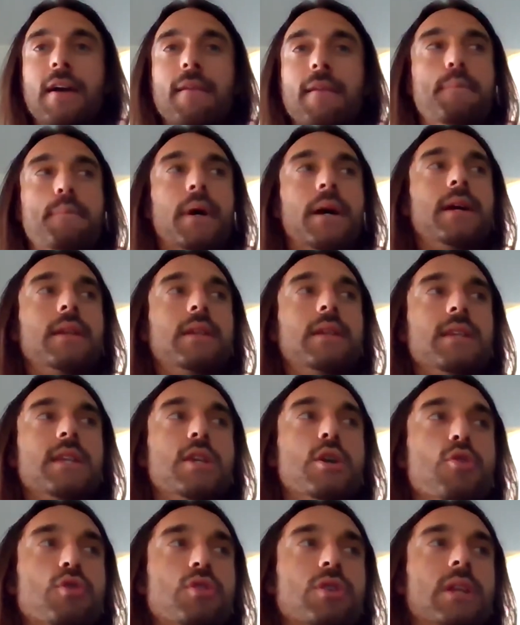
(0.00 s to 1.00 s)
But
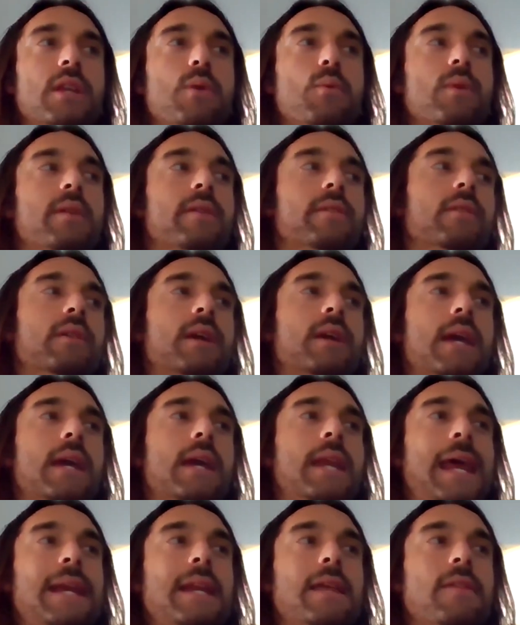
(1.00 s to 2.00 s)
usually when you're looking
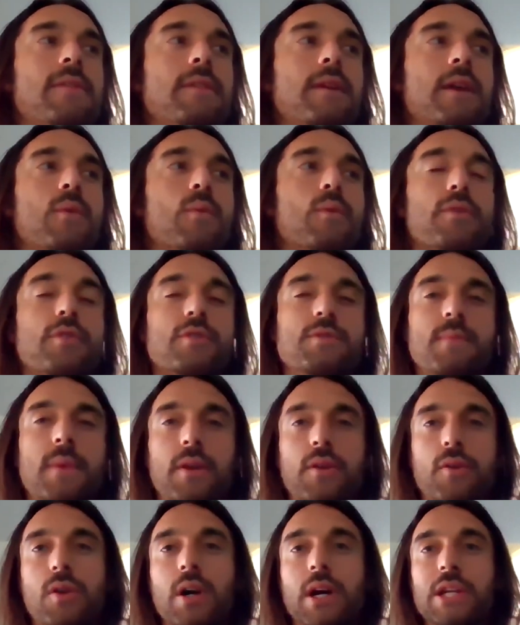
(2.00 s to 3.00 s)
at anything where there's
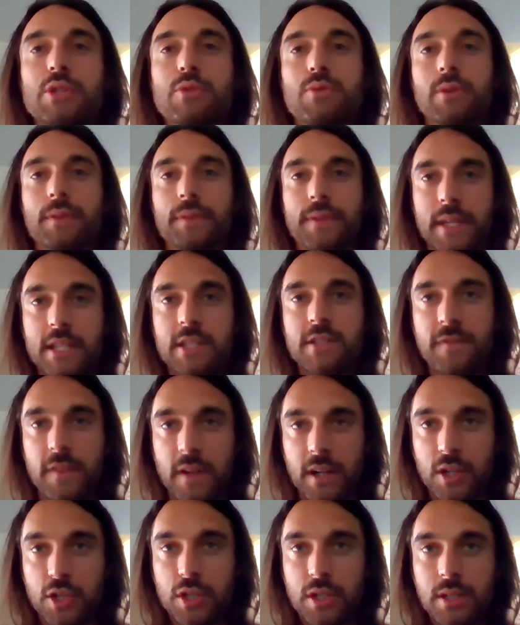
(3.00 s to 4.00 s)
mitochondrial
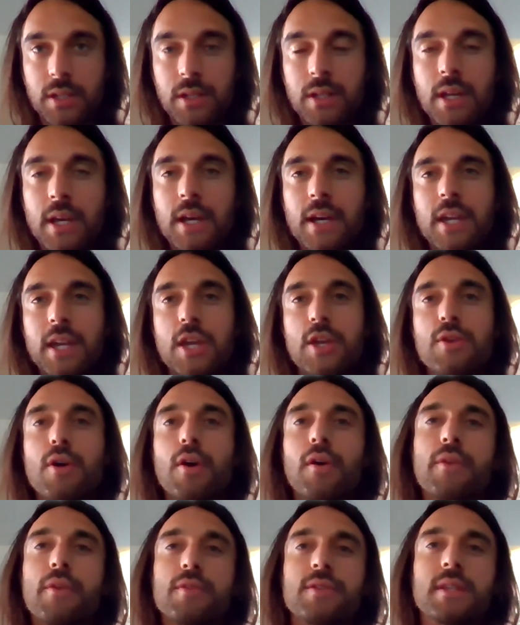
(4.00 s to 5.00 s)
dysfunction, you
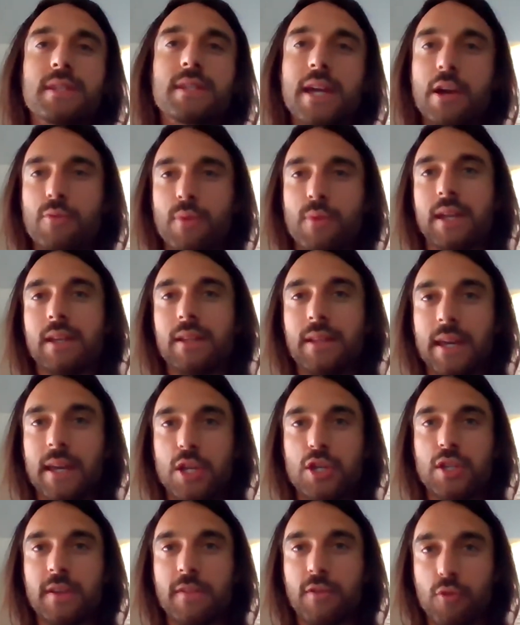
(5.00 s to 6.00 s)
know there's a
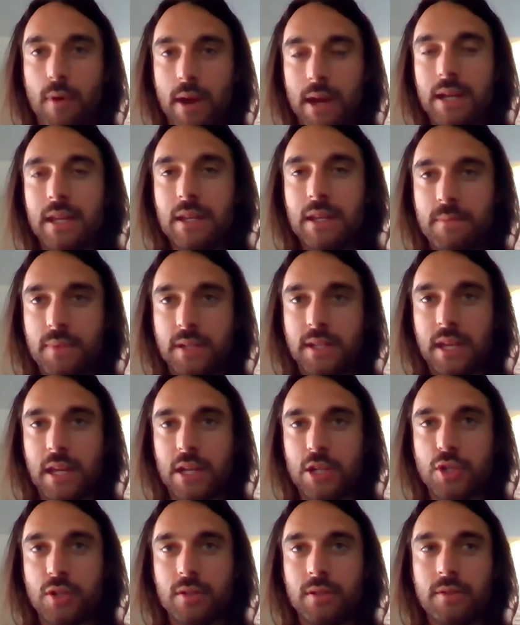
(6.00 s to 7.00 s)
downregulation of gradient
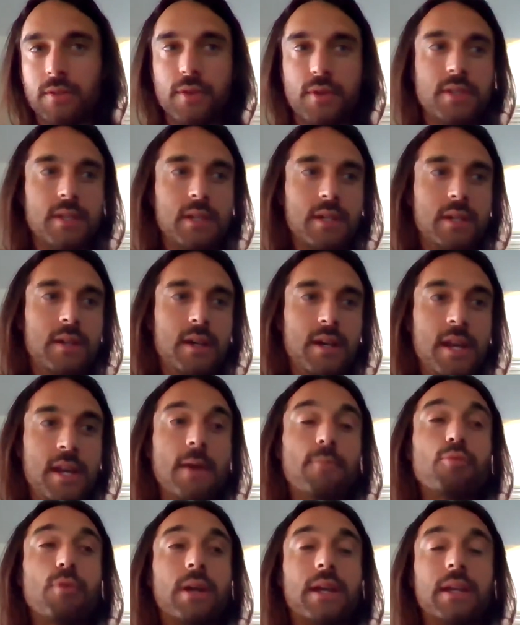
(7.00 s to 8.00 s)
potential. There's a, an
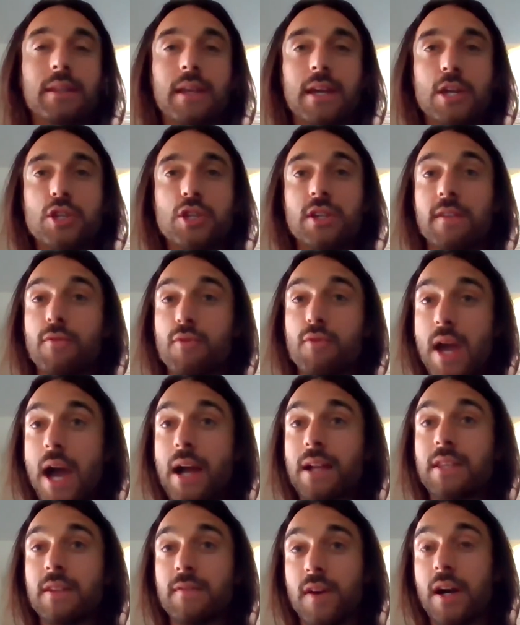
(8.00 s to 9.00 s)
upregulation of
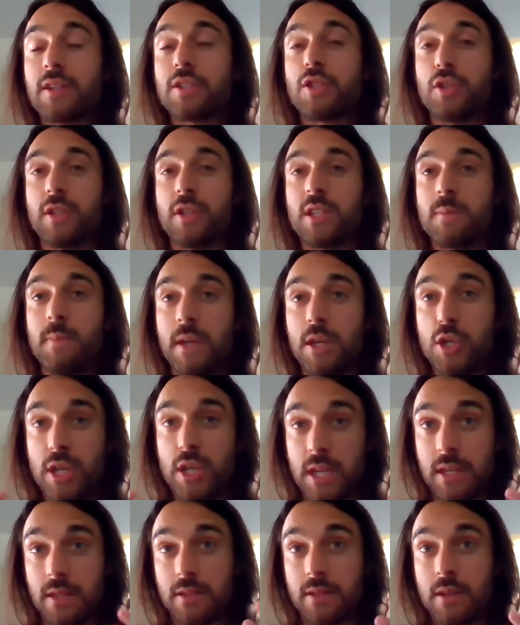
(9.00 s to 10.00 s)
reactive oxygen
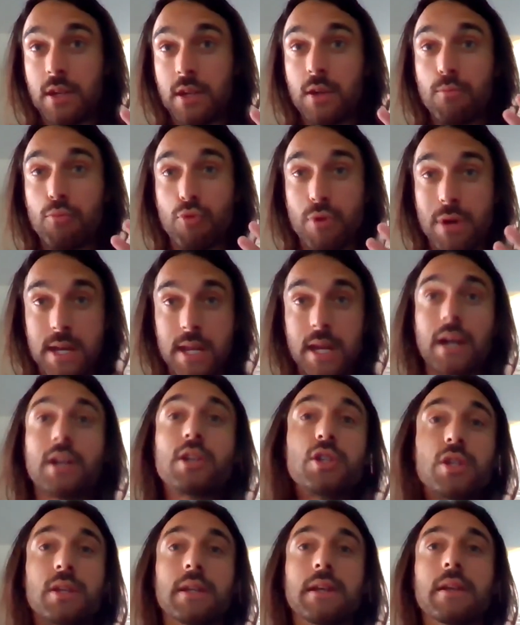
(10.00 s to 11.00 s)
species
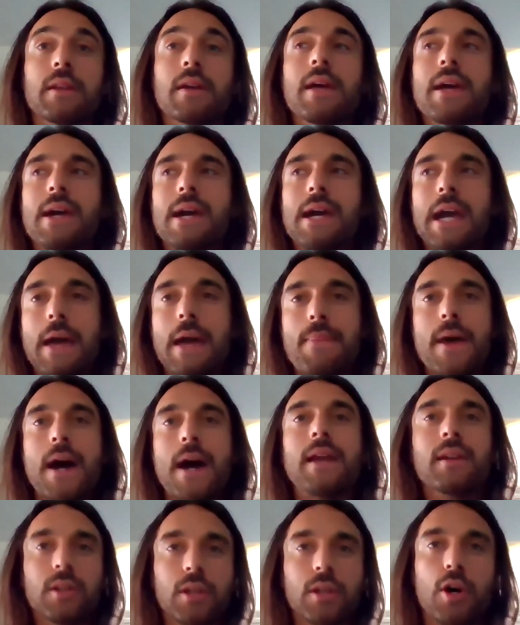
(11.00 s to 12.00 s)
production. And
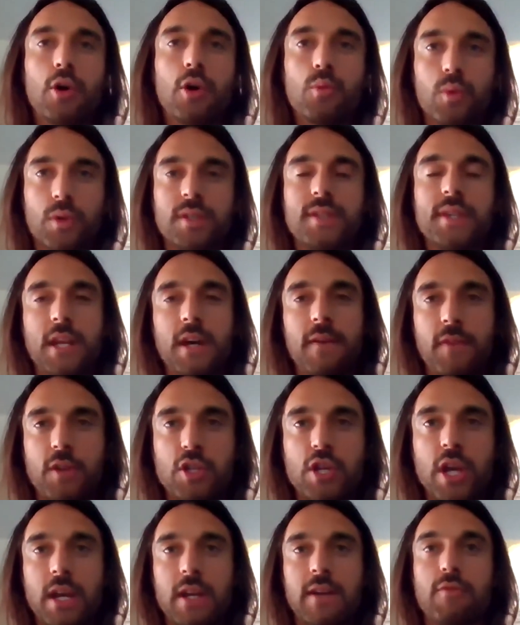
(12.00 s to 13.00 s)
that alone will set off a
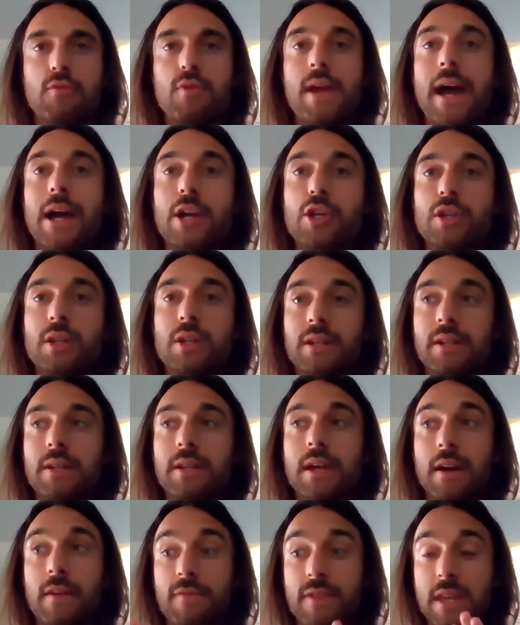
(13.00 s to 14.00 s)
chain of reaction
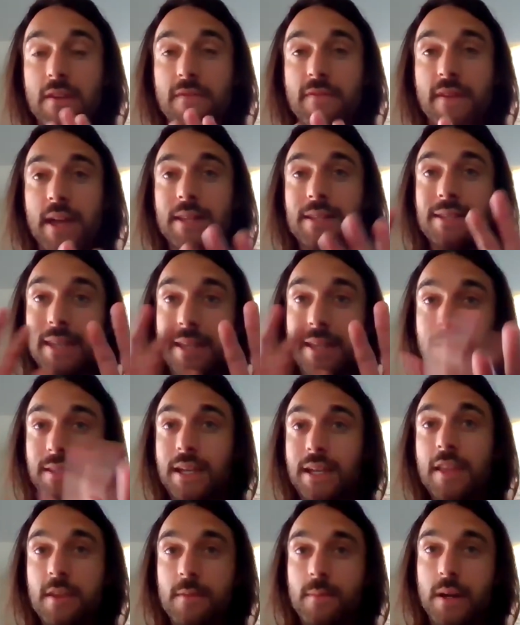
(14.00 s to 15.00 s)
of the events
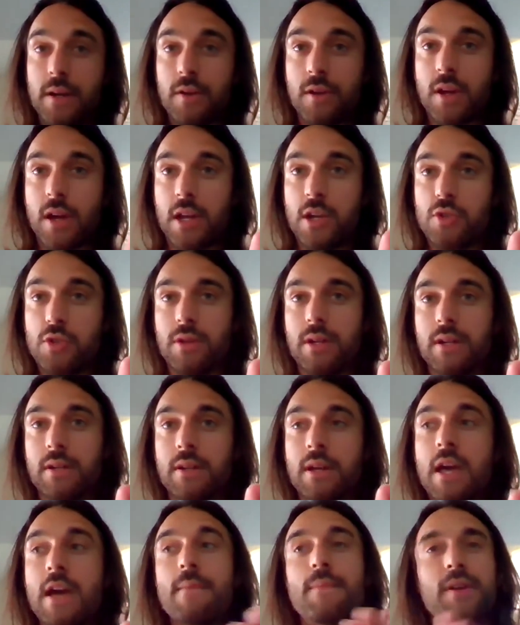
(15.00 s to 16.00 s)
inside the mitochondria,
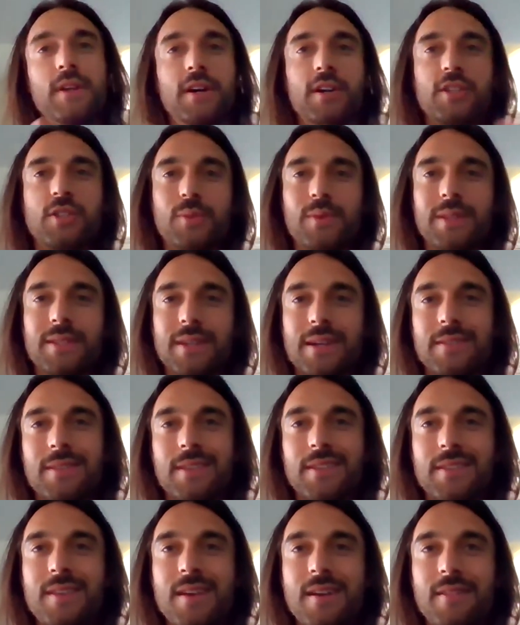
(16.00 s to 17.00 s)
but also inside the
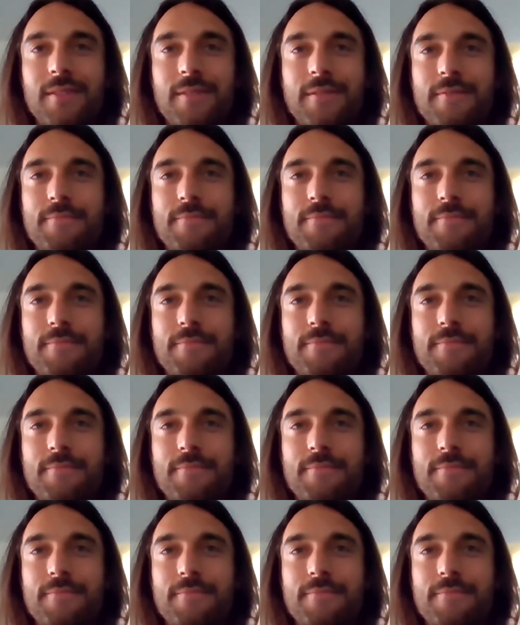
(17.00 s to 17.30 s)
cell.